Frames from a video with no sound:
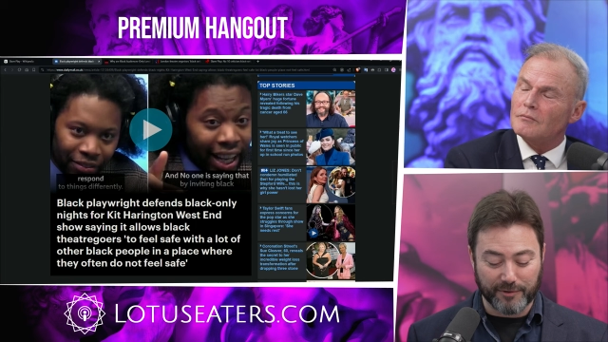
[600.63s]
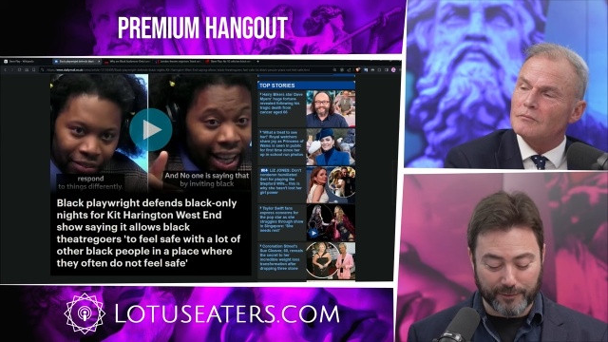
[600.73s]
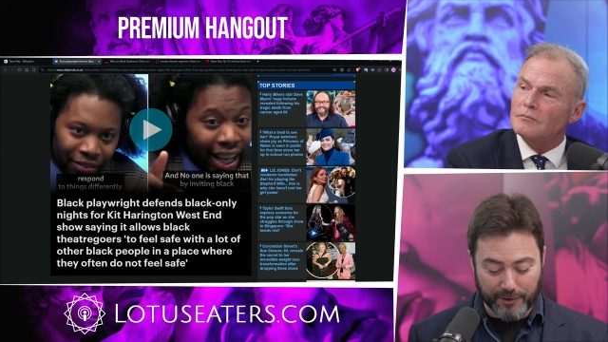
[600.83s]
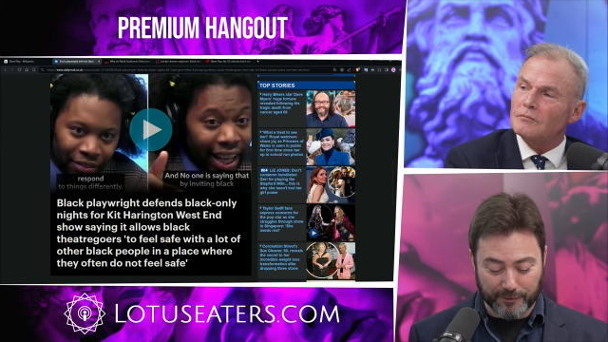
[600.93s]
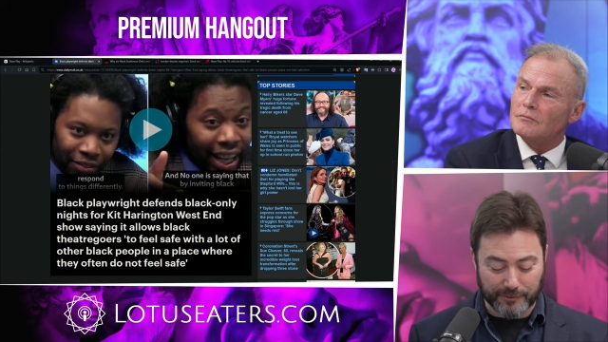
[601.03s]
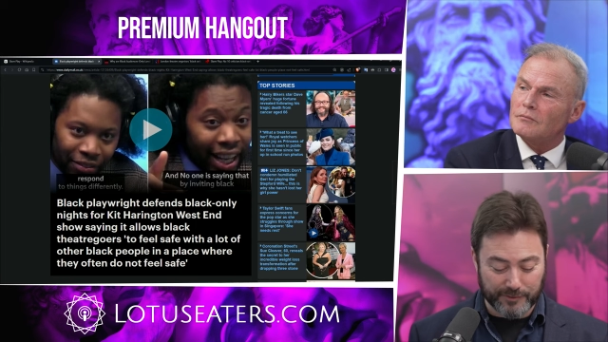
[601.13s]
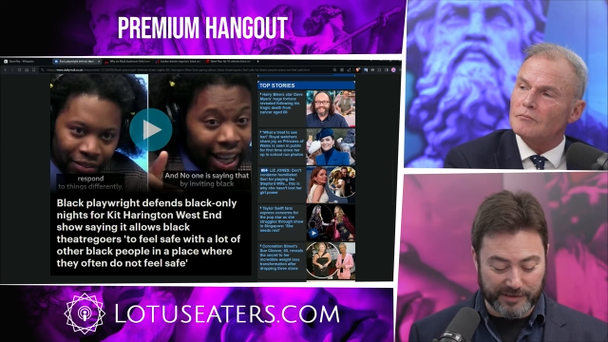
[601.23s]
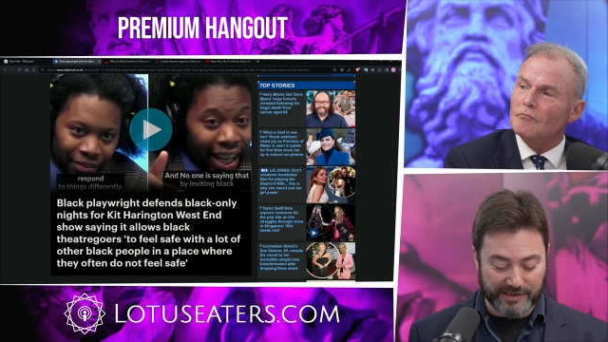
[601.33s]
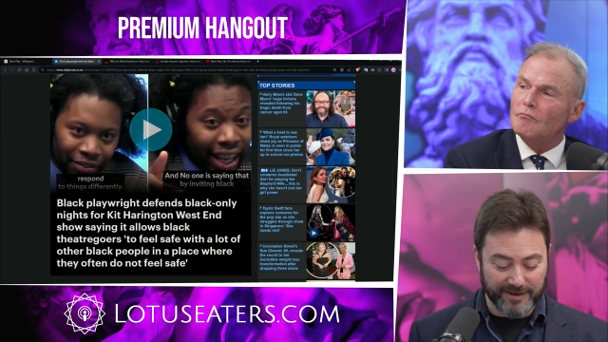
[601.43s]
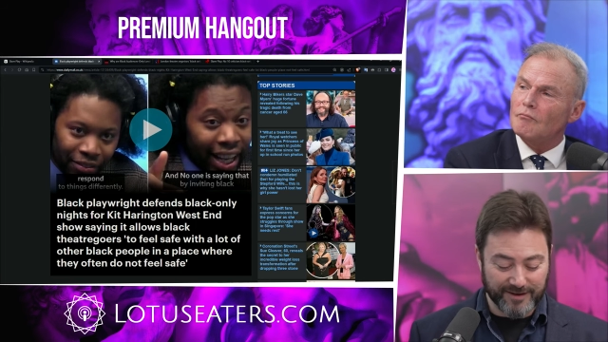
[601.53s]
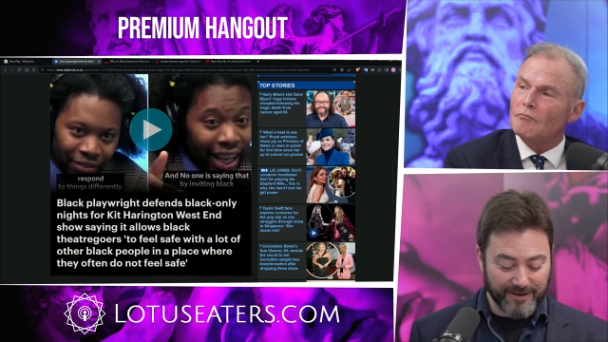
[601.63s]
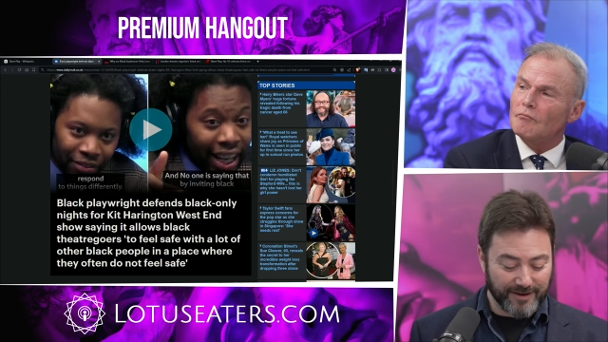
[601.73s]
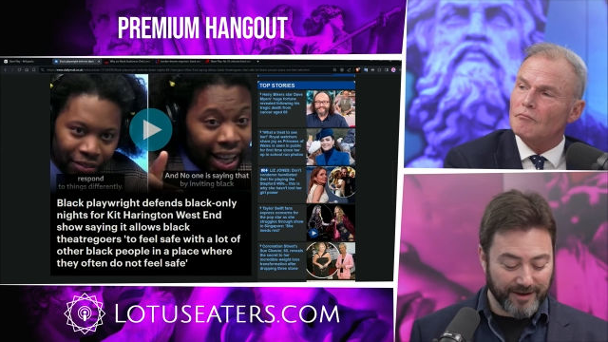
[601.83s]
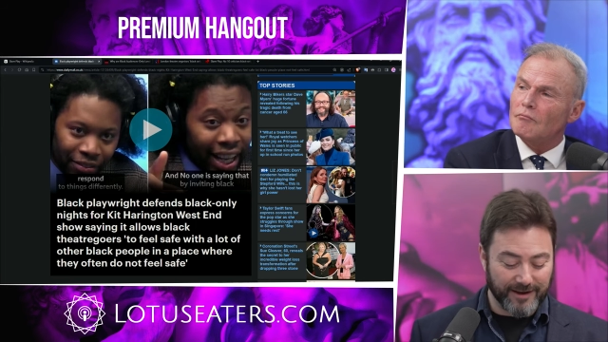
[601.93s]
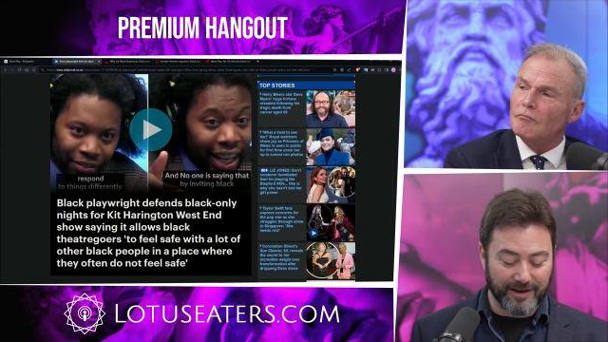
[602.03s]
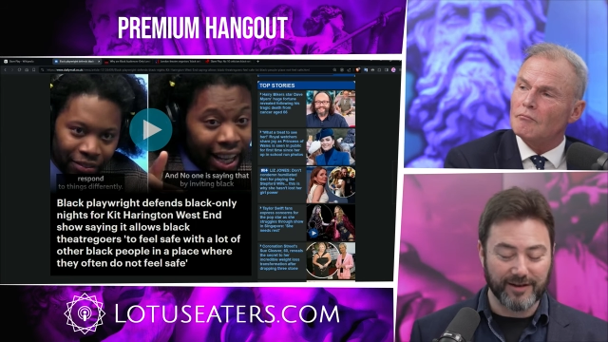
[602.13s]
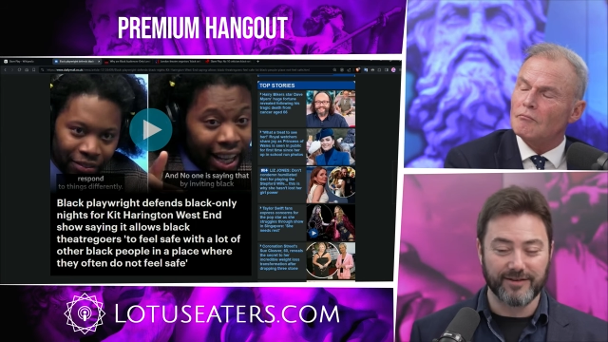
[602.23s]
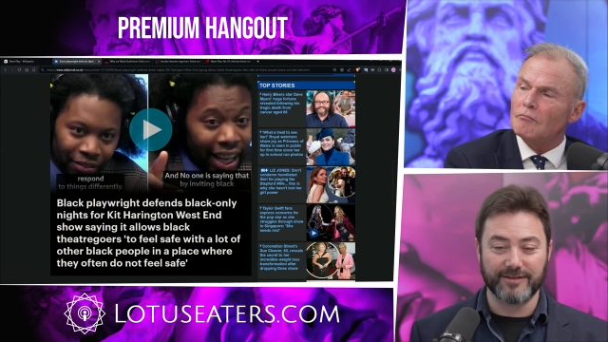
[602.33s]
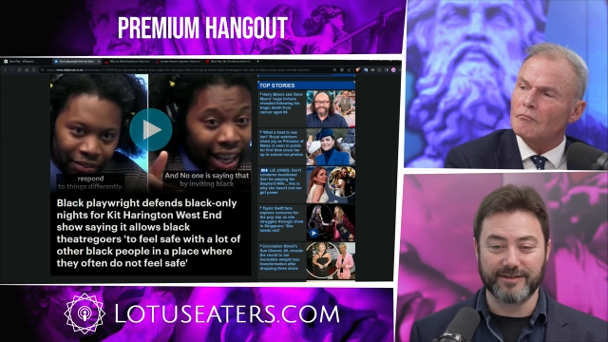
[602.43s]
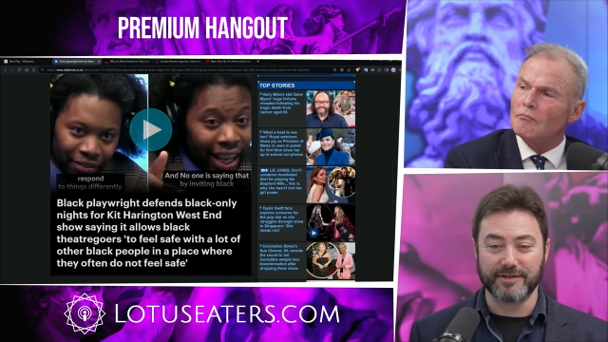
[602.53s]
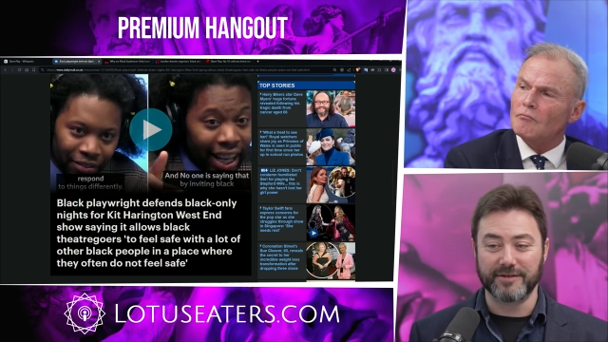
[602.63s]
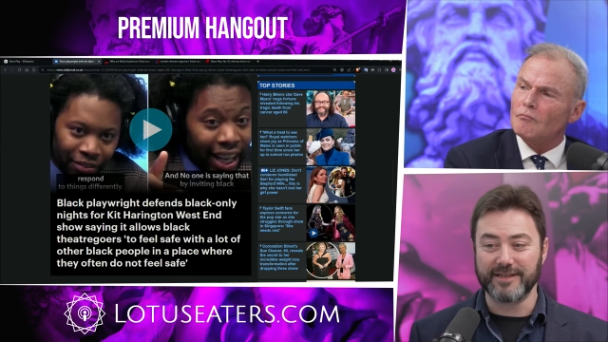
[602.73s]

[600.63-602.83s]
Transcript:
Speaker 1: of Thrones. Uh, so